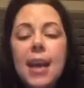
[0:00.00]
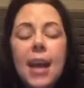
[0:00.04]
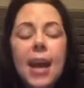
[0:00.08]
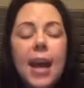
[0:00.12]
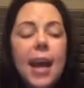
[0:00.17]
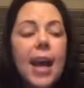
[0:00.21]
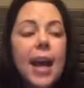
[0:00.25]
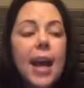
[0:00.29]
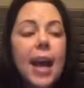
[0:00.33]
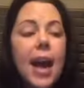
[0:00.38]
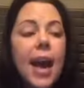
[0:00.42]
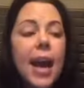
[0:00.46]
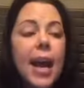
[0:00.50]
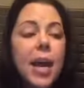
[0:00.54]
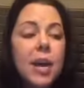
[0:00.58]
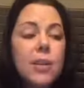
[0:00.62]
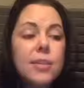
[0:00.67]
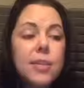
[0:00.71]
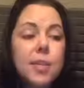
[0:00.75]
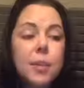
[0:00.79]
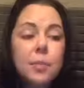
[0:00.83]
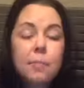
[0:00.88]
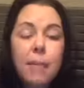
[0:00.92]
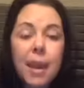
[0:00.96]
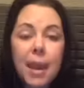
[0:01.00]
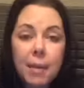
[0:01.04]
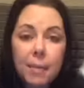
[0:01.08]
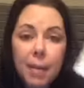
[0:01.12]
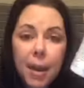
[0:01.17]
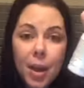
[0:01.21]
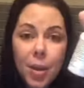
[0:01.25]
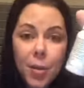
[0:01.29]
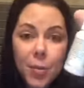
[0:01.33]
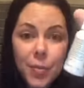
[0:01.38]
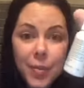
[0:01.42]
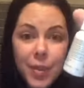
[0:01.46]
I also make my
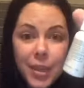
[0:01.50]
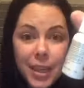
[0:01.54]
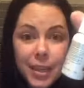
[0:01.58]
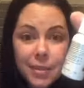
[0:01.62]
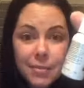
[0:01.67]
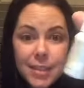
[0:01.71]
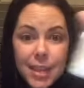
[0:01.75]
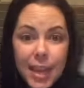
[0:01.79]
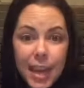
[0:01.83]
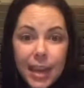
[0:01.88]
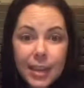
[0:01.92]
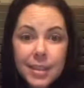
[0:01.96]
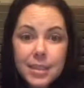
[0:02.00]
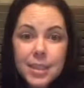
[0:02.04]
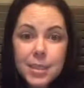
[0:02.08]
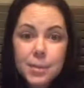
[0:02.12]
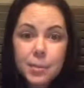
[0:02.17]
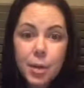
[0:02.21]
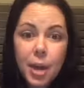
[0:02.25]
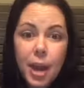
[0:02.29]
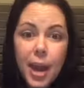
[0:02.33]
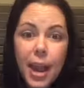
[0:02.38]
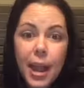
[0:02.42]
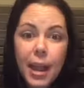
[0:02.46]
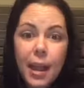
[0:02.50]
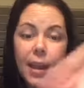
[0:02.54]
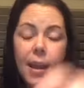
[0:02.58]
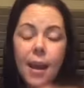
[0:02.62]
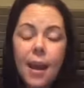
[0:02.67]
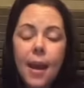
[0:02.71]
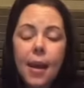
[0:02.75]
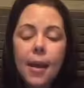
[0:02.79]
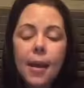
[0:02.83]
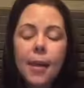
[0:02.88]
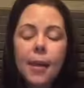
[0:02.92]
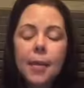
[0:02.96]
own thieves hand spray
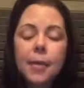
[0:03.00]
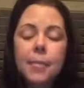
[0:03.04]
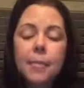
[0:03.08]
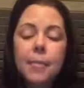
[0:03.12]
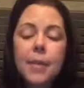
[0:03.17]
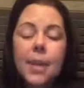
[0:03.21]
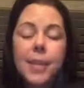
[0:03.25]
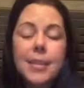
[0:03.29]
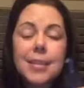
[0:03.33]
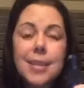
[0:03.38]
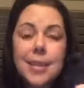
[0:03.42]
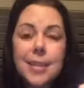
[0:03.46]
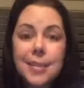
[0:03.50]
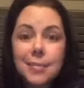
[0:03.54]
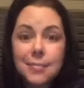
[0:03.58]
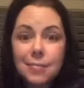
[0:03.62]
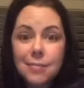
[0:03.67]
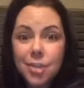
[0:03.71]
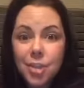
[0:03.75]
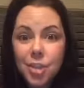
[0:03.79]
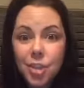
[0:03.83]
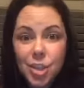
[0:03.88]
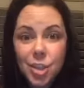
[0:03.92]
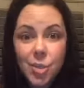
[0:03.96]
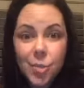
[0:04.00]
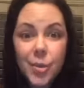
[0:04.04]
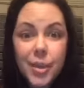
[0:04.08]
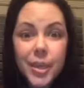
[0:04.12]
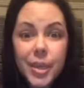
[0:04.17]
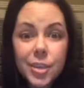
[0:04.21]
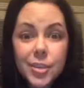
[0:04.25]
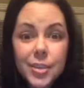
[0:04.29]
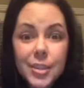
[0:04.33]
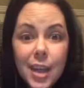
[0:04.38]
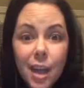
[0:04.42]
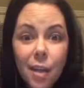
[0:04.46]
because
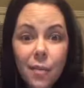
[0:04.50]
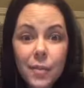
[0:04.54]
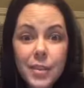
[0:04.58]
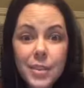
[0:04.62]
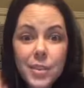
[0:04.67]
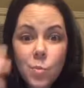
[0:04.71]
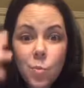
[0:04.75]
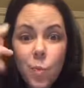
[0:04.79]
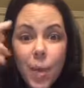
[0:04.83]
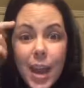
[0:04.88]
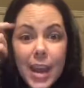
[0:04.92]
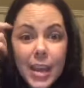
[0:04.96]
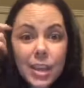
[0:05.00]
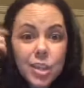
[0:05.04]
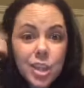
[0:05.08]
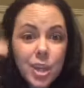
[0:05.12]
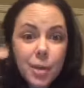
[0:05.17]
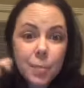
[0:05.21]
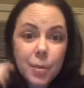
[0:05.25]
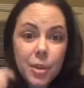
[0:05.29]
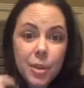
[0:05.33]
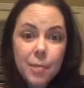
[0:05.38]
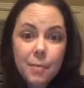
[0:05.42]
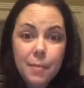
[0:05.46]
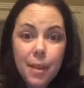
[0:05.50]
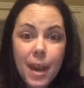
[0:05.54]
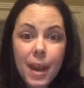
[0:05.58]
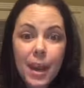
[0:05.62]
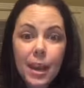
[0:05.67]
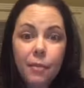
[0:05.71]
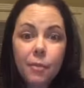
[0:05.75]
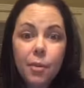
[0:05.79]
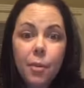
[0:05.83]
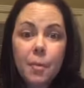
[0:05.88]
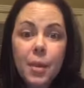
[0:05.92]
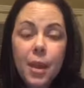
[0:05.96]
do-it-yourself is way cheaper than buying
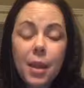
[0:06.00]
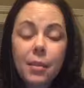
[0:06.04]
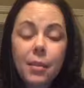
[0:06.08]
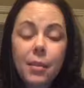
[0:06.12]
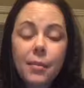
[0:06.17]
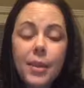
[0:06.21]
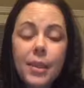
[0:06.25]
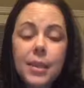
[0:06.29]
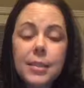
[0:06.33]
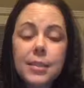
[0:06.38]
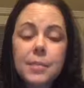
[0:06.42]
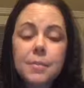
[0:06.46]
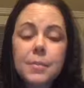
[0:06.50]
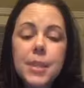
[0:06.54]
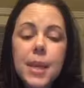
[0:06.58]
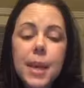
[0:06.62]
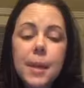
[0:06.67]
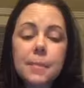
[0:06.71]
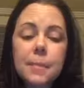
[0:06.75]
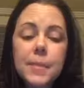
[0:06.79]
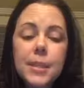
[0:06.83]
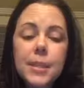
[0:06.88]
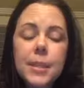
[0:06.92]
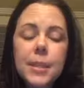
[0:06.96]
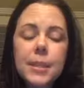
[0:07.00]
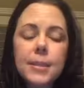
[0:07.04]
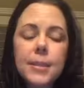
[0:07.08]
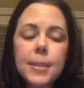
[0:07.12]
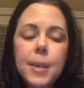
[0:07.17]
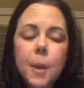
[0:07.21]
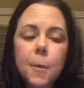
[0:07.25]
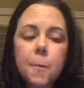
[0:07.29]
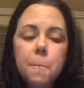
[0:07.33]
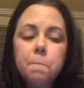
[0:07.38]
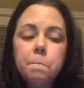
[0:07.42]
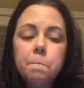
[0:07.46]
it from Young Living sometimes, and
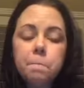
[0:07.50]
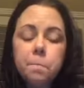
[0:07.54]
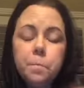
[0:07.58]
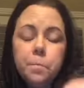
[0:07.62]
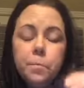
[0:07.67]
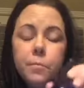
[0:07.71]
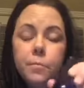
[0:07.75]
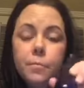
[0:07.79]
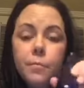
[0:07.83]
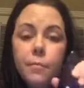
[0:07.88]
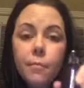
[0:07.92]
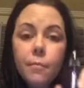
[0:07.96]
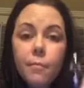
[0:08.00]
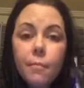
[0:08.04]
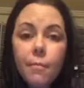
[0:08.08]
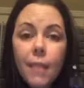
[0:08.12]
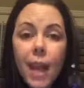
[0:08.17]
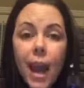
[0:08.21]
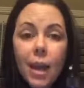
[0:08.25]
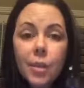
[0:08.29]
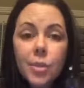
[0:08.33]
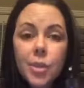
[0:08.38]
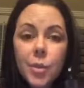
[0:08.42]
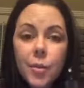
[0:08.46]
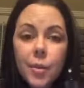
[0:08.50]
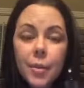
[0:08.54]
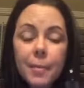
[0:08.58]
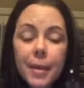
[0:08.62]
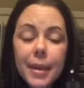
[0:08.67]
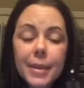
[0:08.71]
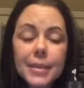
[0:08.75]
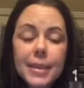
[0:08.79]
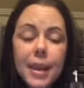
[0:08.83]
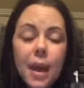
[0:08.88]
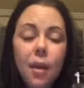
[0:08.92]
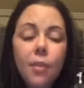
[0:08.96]
so I'll do it
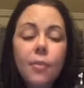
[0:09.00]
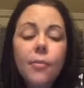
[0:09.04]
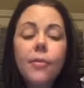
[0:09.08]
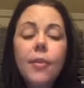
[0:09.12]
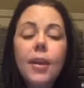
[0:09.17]
myself.